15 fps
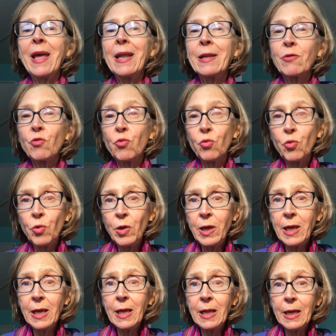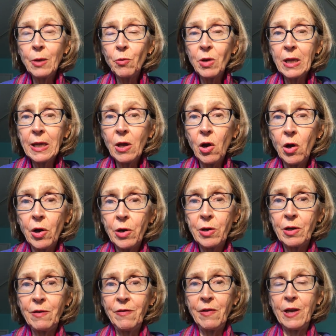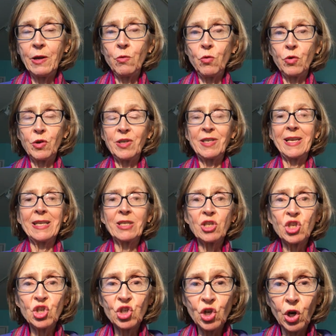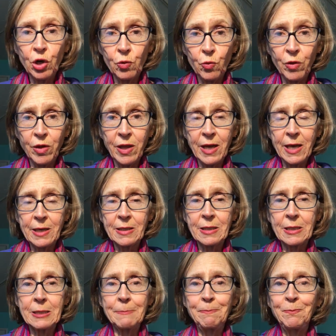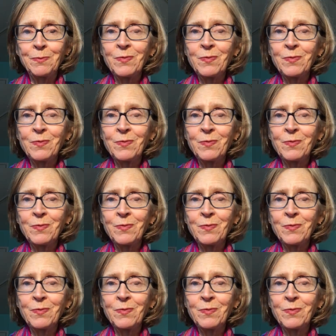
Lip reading: And it's really, really hard to find words that start with X.